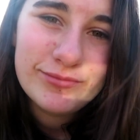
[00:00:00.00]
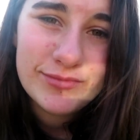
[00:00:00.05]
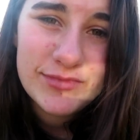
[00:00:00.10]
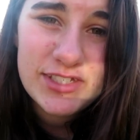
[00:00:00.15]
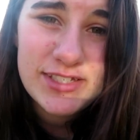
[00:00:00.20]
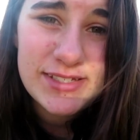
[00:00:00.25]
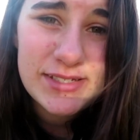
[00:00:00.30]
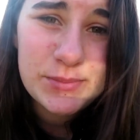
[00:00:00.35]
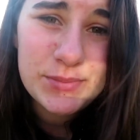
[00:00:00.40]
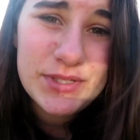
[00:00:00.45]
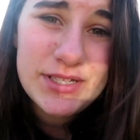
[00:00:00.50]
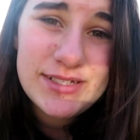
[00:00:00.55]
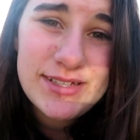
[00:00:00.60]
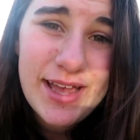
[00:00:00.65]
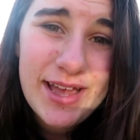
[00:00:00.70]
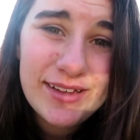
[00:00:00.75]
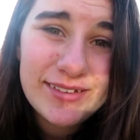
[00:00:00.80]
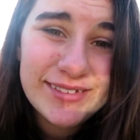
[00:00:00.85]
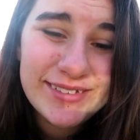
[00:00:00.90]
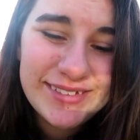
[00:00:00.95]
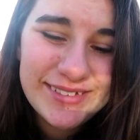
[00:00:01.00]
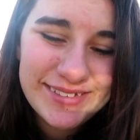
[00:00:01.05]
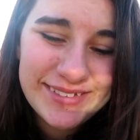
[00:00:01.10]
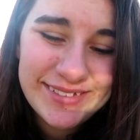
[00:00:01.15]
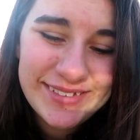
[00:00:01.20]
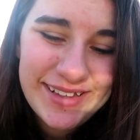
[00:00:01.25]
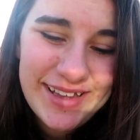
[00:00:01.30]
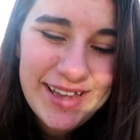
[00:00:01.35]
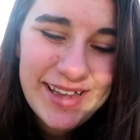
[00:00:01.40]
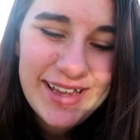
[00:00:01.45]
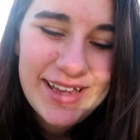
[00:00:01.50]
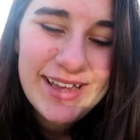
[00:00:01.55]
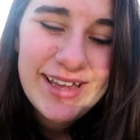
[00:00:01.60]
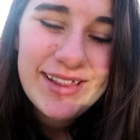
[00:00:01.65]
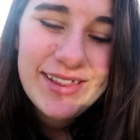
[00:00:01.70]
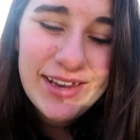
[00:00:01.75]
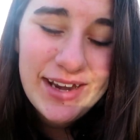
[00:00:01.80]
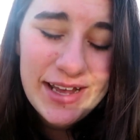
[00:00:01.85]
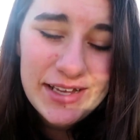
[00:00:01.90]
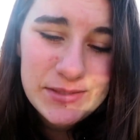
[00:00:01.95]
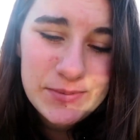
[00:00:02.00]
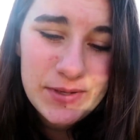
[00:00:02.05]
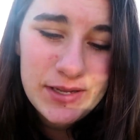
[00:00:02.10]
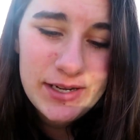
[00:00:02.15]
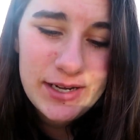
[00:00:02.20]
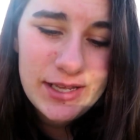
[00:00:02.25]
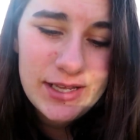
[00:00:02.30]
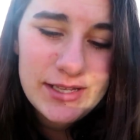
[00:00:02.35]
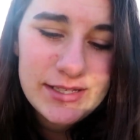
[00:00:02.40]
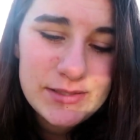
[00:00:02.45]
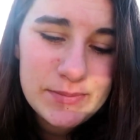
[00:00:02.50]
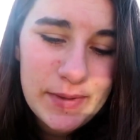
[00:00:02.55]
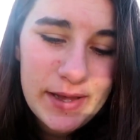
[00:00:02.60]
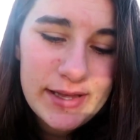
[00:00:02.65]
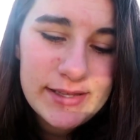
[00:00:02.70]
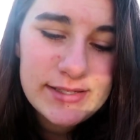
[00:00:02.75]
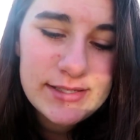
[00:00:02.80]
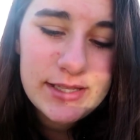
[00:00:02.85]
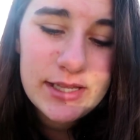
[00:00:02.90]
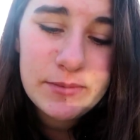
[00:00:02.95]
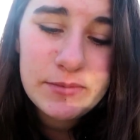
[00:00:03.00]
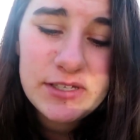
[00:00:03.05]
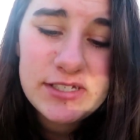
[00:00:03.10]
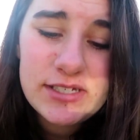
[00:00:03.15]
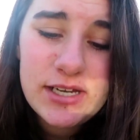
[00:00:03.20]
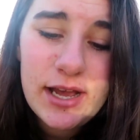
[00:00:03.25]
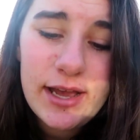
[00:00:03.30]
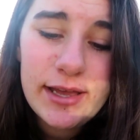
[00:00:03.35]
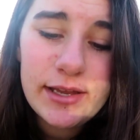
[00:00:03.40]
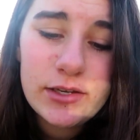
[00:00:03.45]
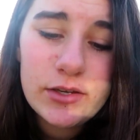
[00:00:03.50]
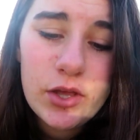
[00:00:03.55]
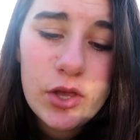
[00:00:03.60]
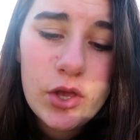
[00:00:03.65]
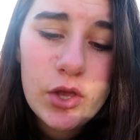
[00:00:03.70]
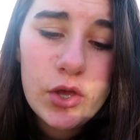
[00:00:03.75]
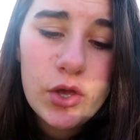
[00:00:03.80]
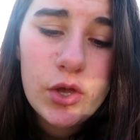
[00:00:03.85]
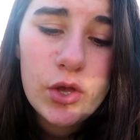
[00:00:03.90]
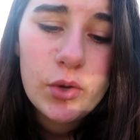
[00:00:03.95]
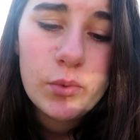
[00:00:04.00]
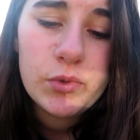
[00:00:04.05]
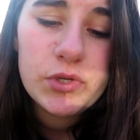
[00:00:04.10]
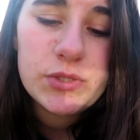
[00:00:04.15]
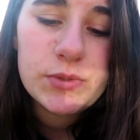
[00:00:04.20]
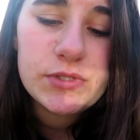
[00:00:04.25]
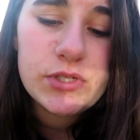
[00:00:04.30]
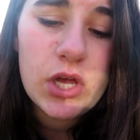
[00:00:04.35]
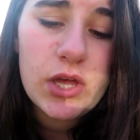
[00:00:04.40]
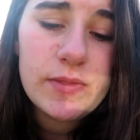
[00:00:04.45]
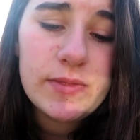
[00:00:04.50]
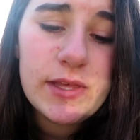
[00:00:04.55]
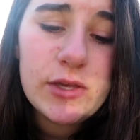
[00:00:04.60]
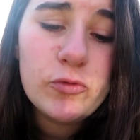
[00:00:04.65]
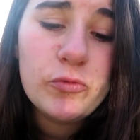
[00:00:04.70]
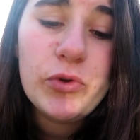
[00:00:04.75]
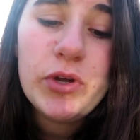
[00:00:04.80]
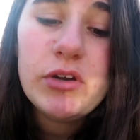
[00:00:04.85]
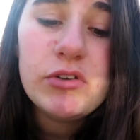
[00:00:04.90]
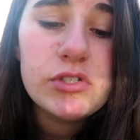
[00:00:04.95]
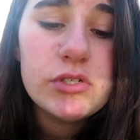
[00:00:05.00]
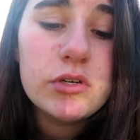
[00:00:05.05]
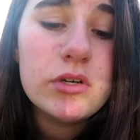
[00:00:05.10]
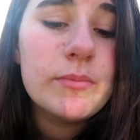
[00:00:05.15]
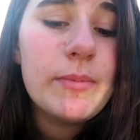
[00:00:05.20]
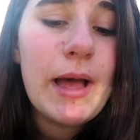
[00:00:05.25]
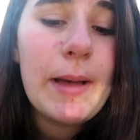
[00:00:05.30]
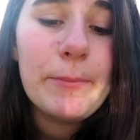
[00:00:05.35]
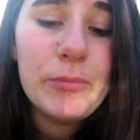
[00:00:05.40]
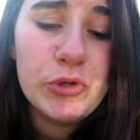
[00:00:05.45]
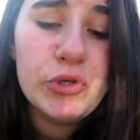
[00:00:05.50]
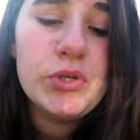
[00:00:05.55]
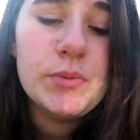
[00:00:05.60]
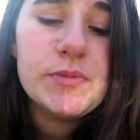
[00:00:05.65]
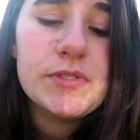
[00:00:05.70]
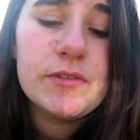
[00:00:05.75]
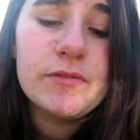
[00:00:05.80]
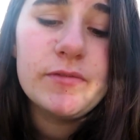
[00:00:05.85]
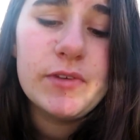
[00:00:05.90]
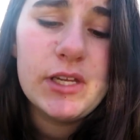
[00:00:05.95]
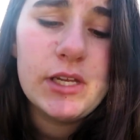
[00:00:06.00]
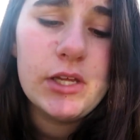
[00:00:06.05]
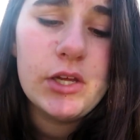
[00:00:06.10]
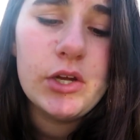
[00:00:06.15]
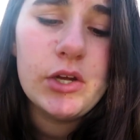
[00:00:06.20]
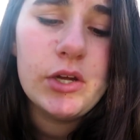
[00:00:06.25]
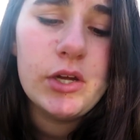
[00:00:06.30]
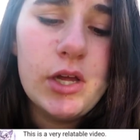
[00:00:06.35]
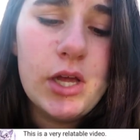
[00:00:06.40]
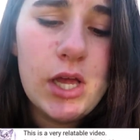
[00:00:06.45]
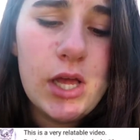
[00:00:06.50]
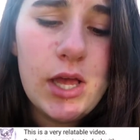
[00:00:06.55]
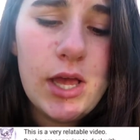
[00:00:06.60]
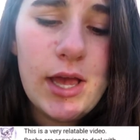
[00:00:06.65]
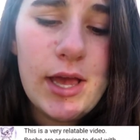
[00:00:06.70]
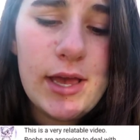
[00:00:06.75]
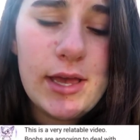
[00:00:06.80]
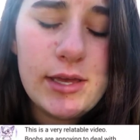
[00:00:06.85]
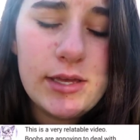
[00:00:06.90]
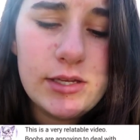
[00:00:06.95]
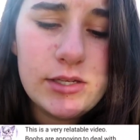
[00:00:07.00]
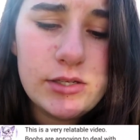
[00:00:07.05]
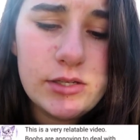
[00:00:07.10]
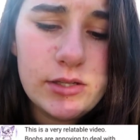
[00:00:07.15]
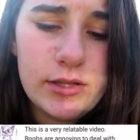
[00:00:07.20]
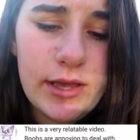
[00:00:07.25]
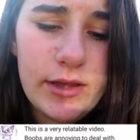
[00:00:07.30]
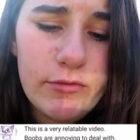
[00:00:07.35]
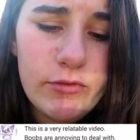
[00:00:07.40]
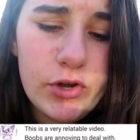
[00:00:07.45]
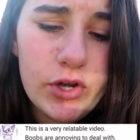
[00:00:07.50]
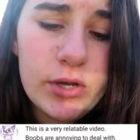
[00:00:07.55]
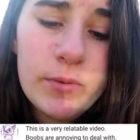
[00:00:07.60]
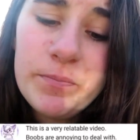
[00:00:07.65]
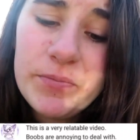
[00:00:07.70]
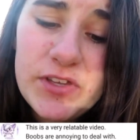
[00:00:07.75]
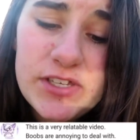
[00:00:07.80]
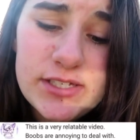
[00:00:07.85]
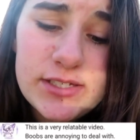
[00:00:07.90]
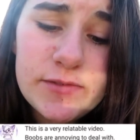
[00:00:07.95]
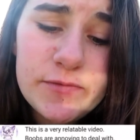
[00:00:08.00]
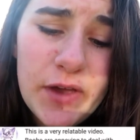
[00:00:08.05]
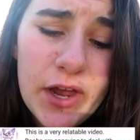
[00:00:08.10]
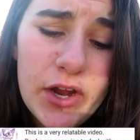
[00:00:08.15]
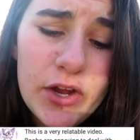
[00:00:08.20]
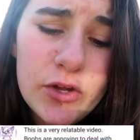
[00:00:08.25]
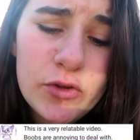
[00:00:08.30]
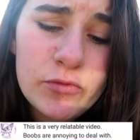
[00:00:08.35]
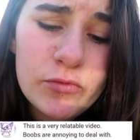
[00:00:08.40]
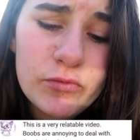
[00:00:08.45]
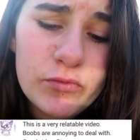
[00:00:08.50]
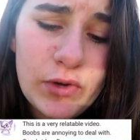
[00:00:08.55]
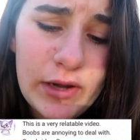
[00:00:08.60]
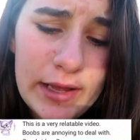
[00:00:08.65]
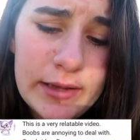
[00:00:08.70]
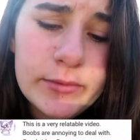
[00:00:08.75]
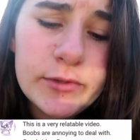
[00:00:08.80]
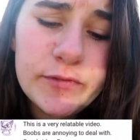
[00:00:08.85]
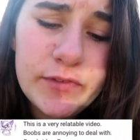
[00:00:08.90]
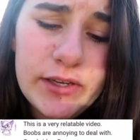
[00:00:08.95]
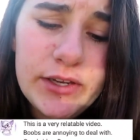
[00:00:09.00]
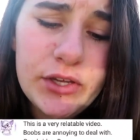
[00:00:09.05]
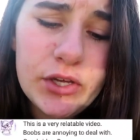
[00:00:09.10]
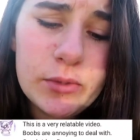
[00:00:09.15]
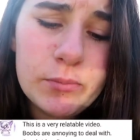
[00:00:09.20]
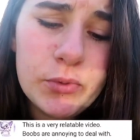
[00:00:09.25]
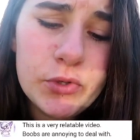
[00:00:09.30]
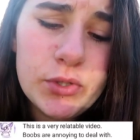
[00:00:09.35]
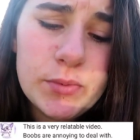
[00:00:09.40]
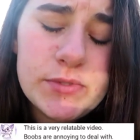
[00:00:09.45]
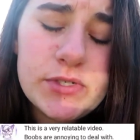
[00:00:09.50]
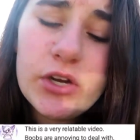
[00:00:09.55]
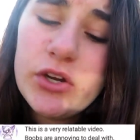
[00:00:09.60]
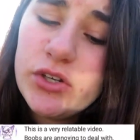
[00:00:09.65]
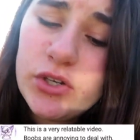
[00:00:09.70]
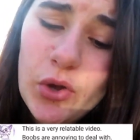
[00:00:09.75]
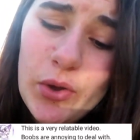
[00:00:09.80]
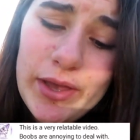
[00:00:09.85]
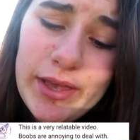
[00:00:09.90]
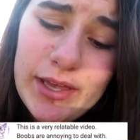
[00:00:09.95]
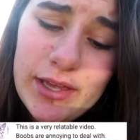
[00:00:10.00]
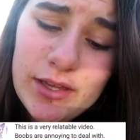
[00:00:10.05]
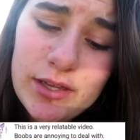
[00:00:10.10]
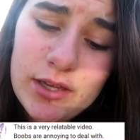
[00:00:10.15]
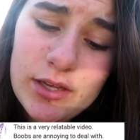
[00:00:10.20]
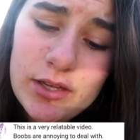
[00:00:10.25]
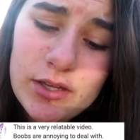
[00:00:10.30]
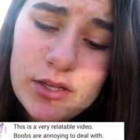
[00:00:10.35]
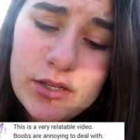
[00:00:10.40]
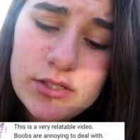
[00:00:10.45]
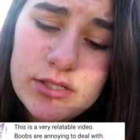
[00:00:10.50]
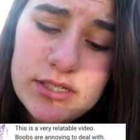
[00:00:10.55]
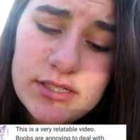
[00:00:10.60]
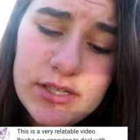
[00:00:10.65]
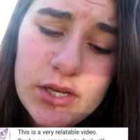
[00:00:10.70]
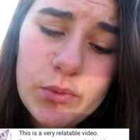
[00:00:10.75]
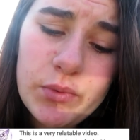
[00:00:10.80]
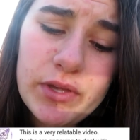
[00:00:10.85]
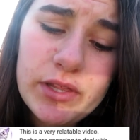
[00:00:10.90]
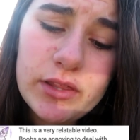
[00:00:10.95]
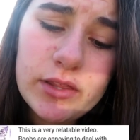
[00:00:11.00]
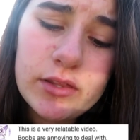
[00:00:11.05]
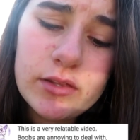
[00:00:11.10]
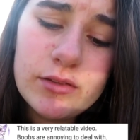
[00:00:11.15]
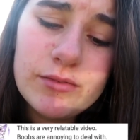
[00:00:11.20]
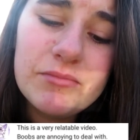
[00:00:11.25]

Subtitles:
It's as simple as that. The next one is by Sleepless Night, which was on the Real Talk About Boobs video, and they wrote, this is a very relatable video. Boobs are annoying to deal with.